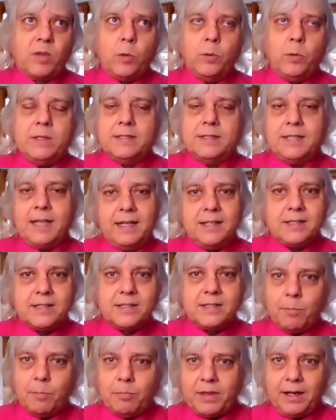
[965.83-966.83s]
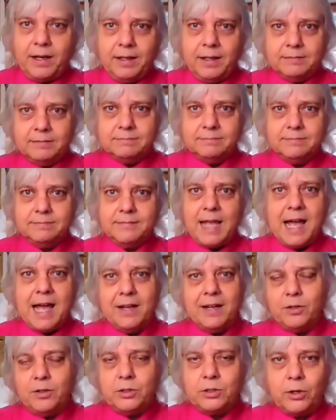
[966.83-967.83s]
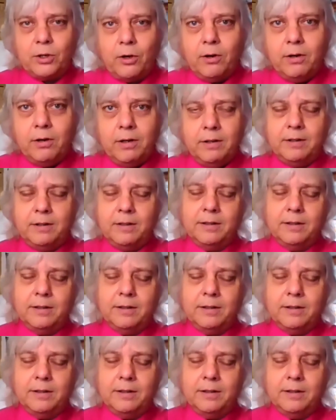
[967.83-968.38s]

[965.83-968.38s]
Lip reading: we say something out of turn,